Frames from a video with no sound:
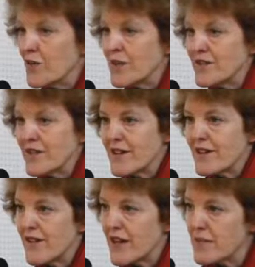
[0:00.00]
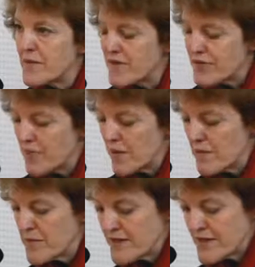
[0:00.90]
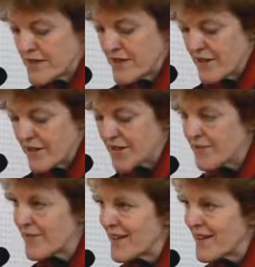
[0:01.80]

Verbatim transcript: We see the development of small businesses,